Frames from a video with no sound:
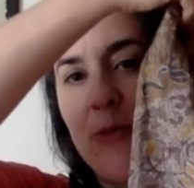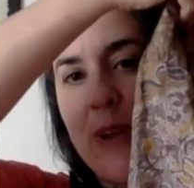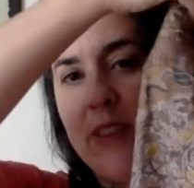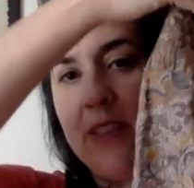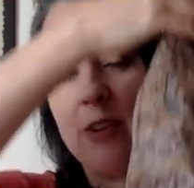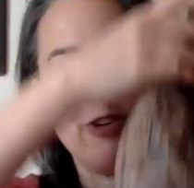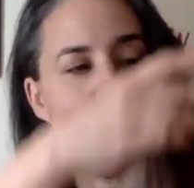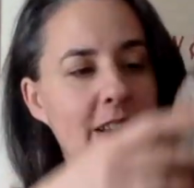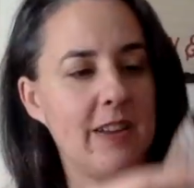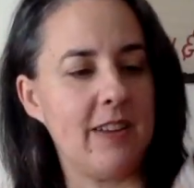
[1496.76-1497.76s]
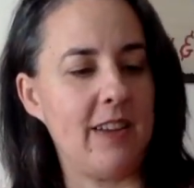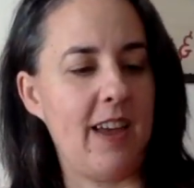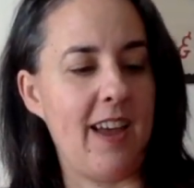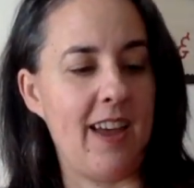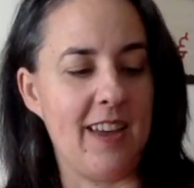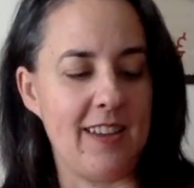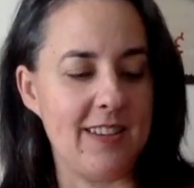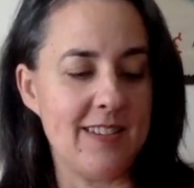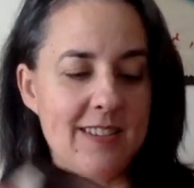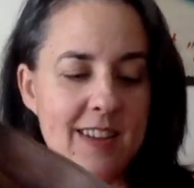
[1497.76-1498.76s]
Thread Theory.
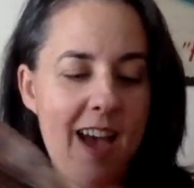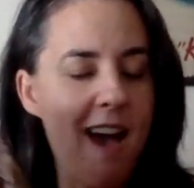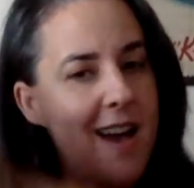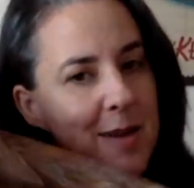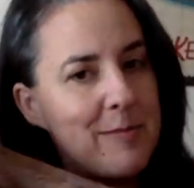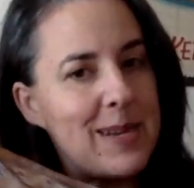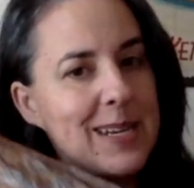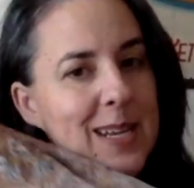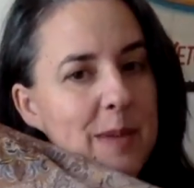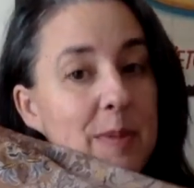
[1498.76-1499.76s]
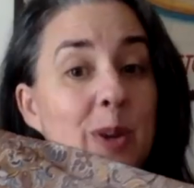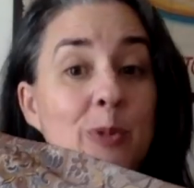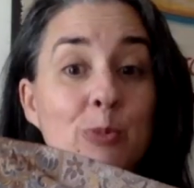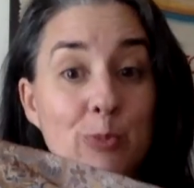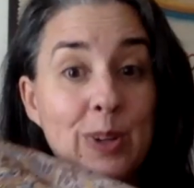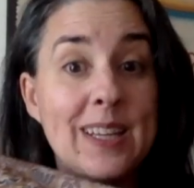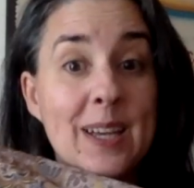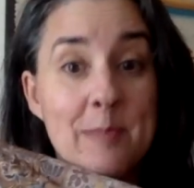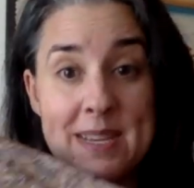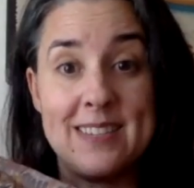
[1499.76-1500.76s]
And I made him a really
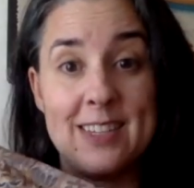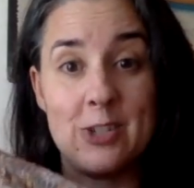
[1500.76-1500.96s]
amazing